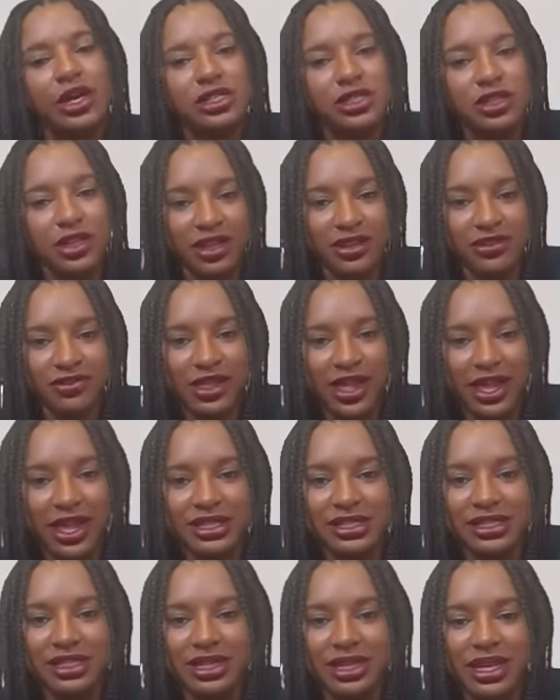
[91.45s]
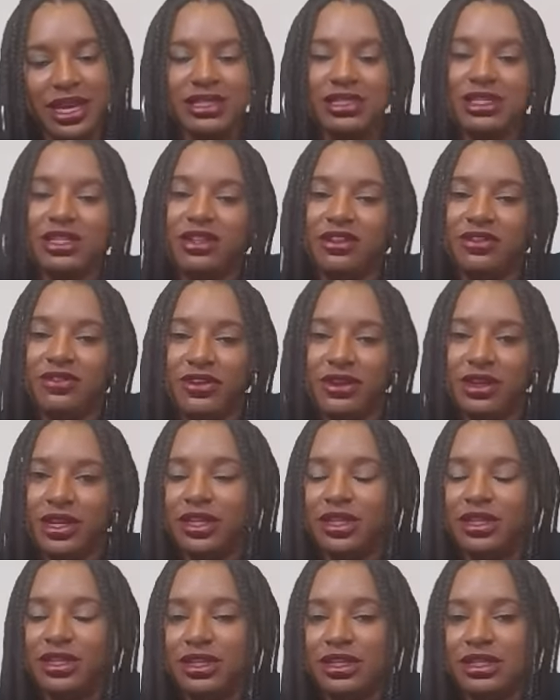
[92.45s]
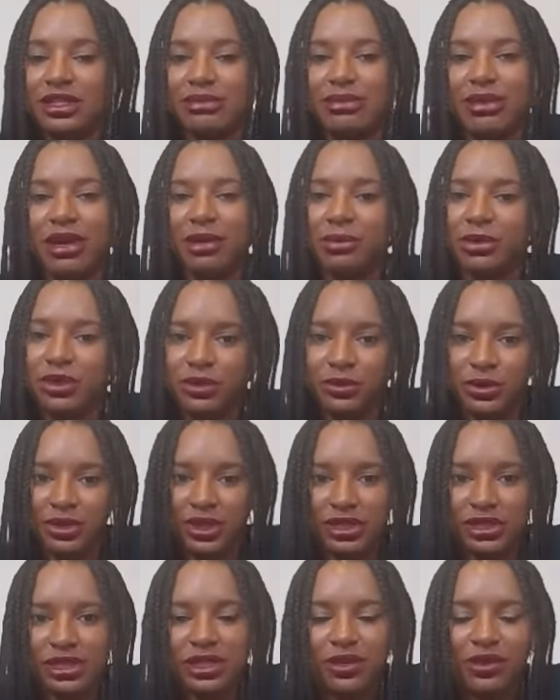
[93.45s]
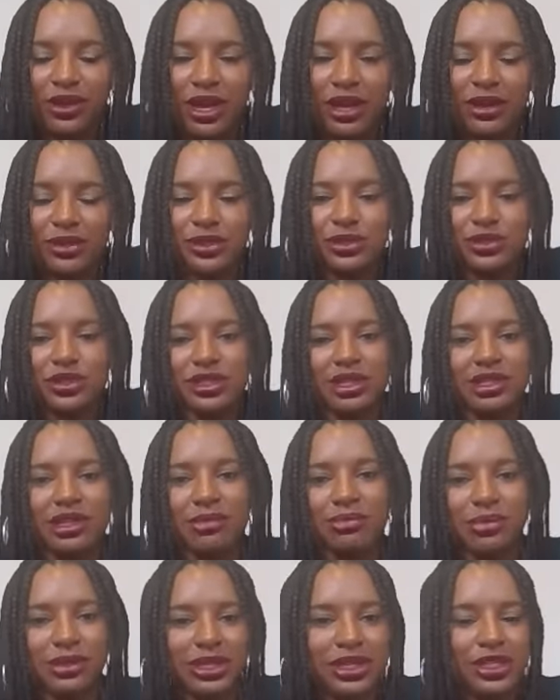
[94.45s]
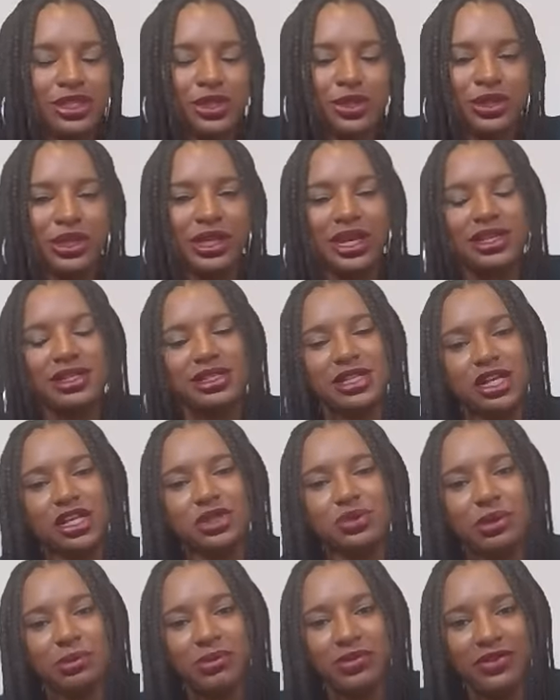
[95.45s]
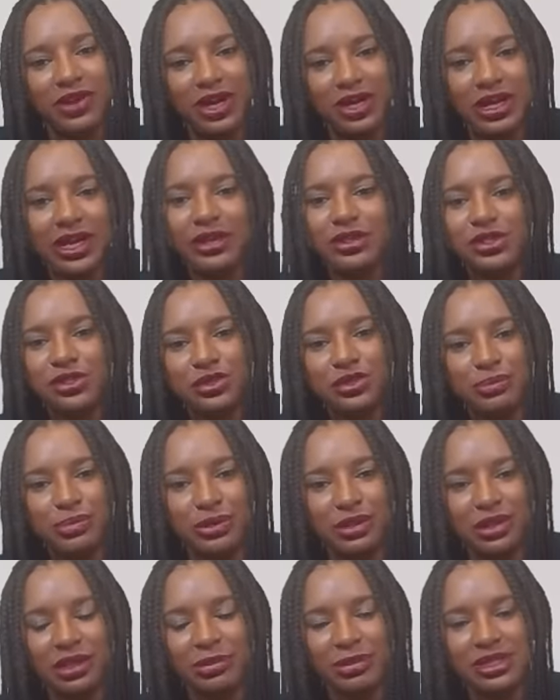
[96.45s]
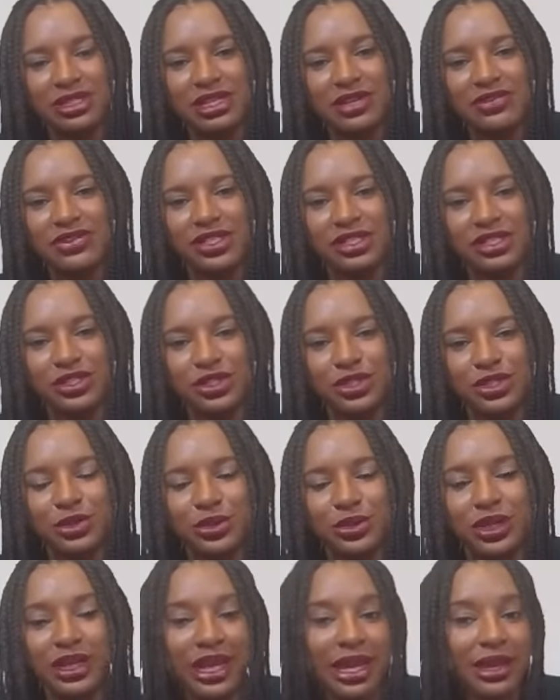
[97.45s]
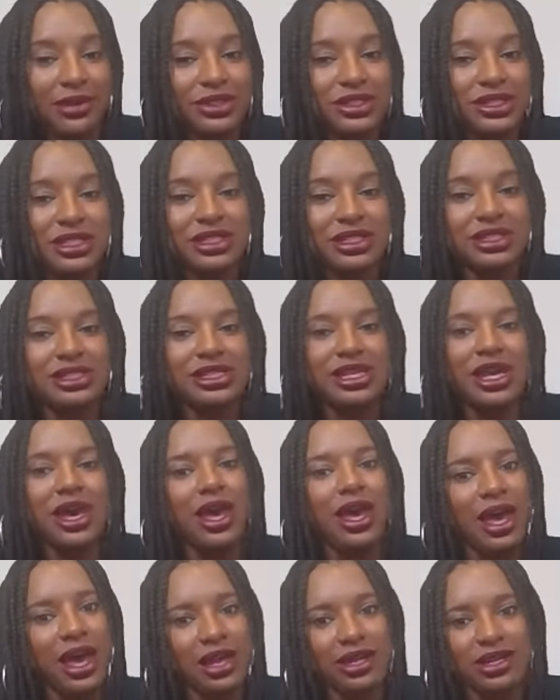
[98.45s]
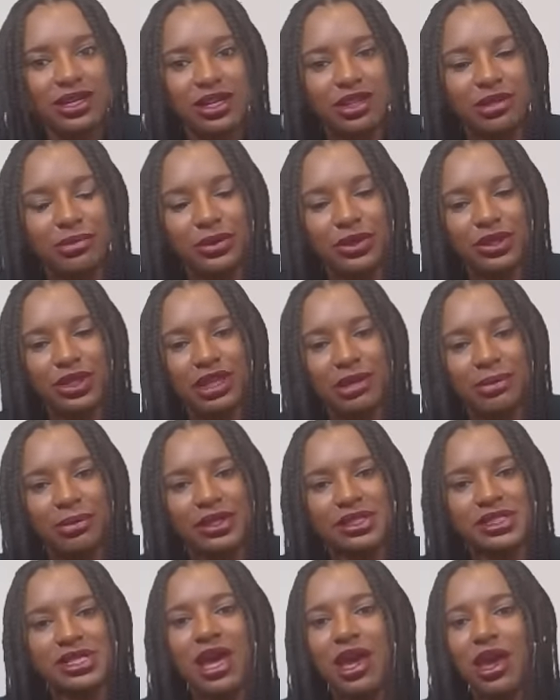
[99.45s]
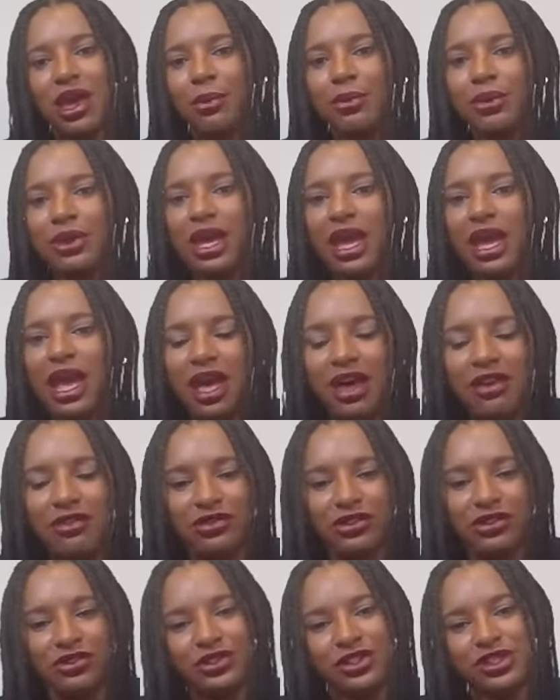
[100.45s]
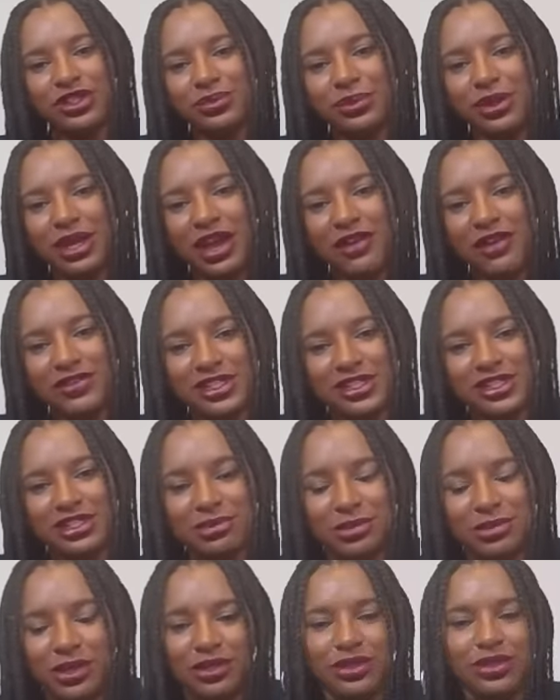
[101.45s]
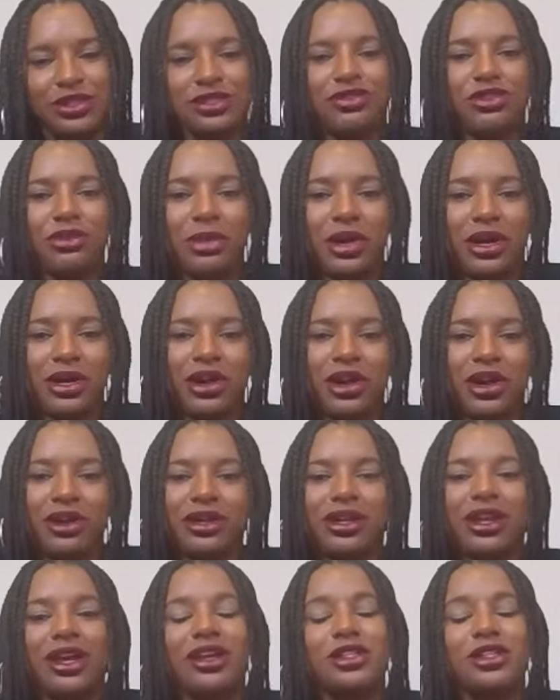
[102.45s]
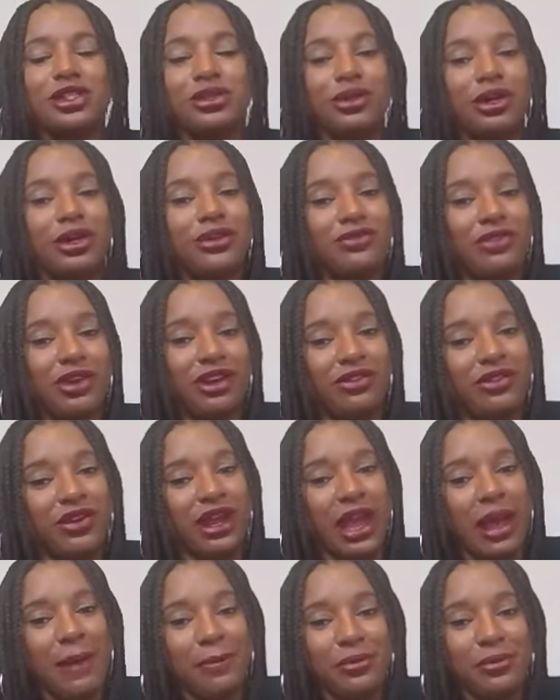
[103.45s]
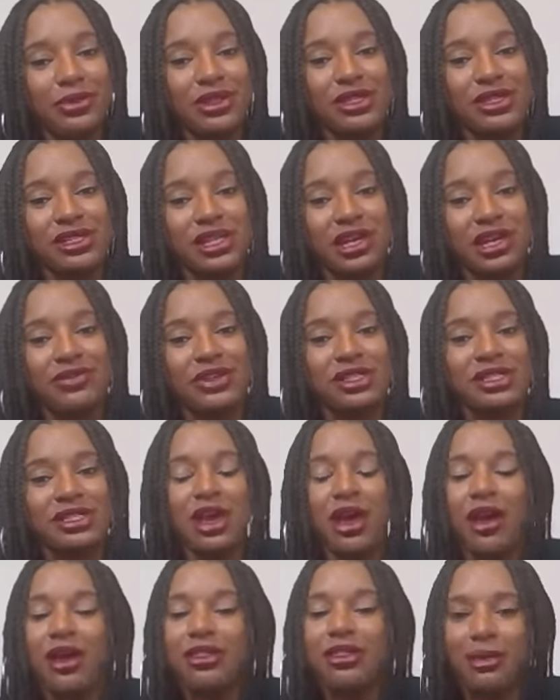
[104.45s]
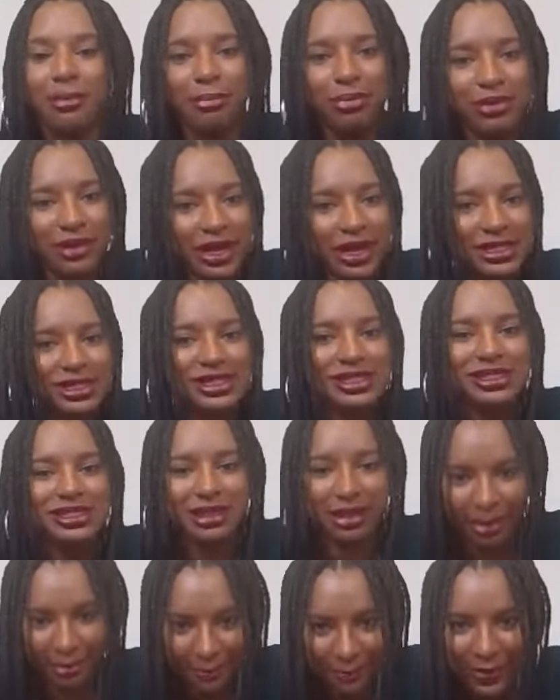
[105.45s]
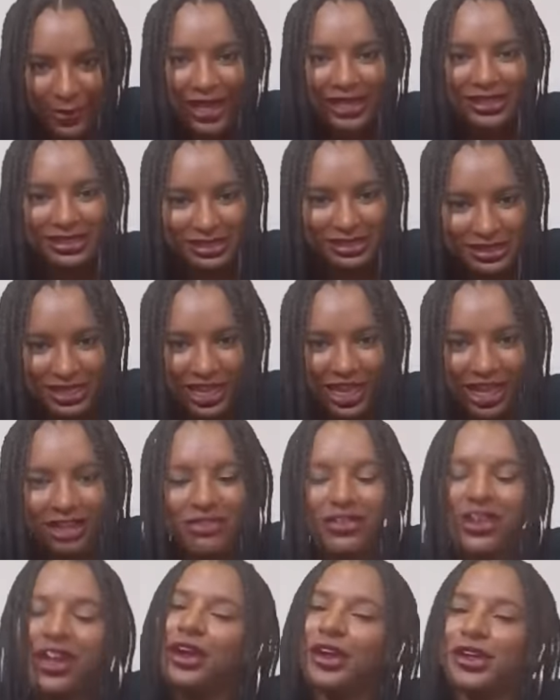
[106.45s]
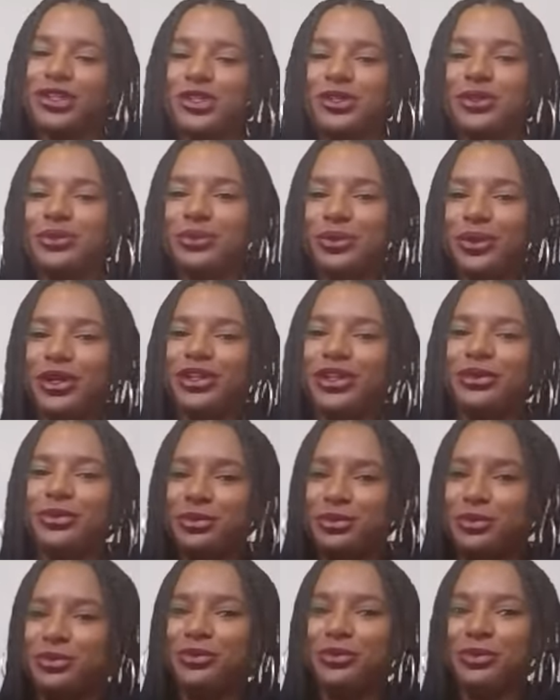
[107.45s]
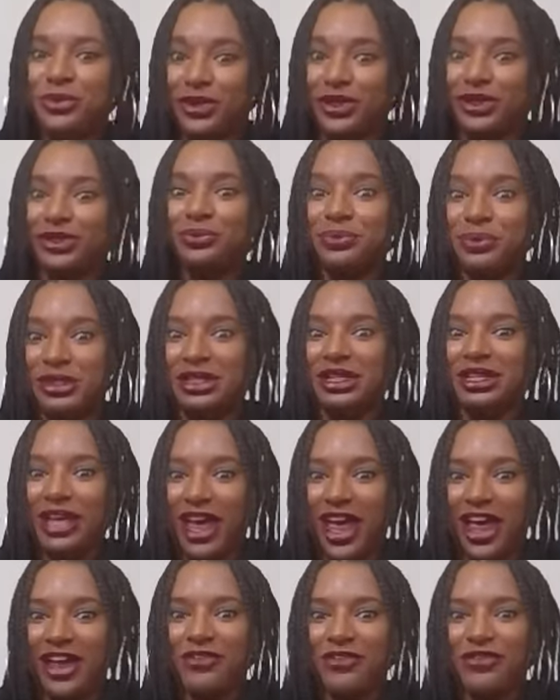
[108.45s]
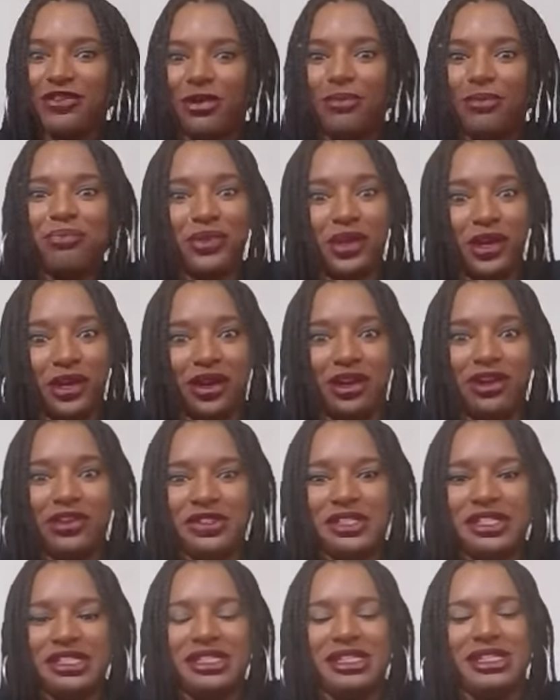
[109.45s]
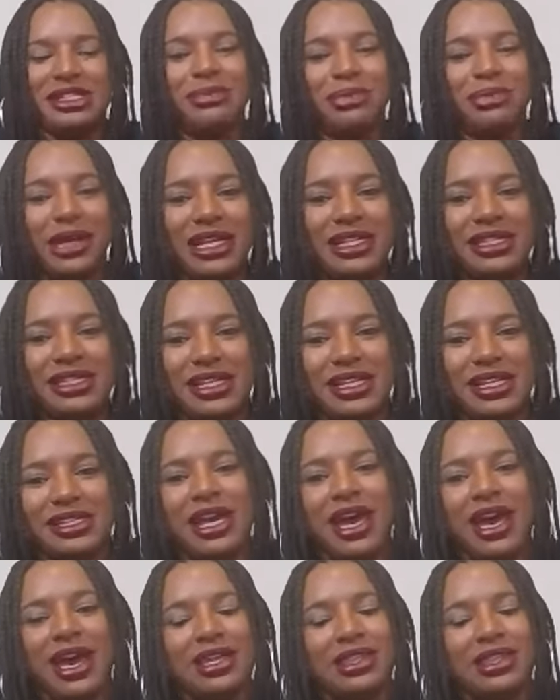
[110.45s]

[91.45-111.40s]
So if that is the case and you feel like you need some help, you were considering outsourcing, then please do get in touch. We provide outsourced bookkeeping services to accountants and other bookkeepers. We have reviews, we have testimonials from our current clients who are very, very happy with the service. The price is competitive to what you could would get from overseas prices.